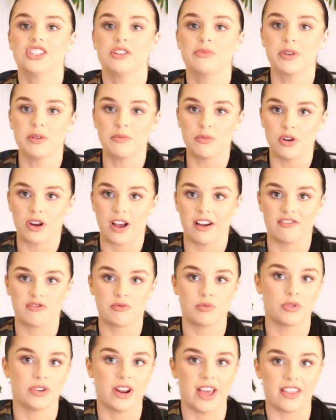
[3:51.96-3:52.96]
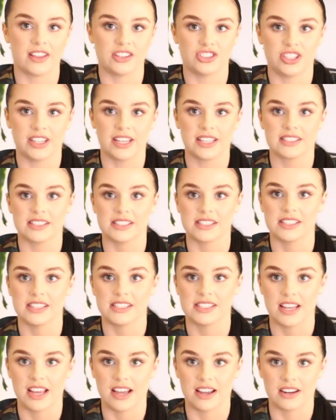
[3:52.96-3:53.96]
she'll be more comfortable now that she gets to sit
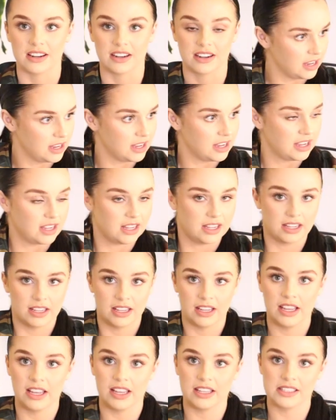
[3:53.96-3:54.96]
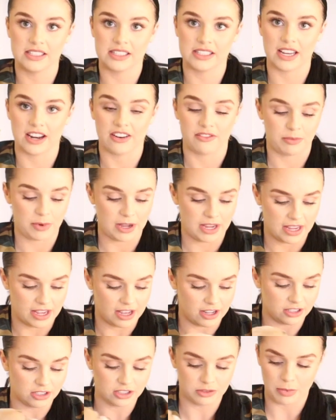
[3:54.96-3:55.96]
down instead of being
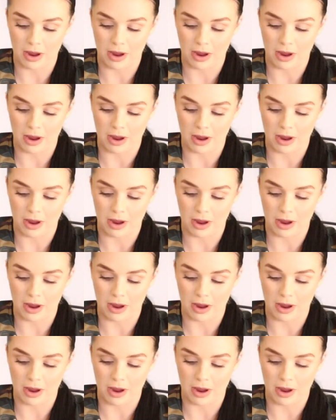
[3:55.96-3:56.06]
held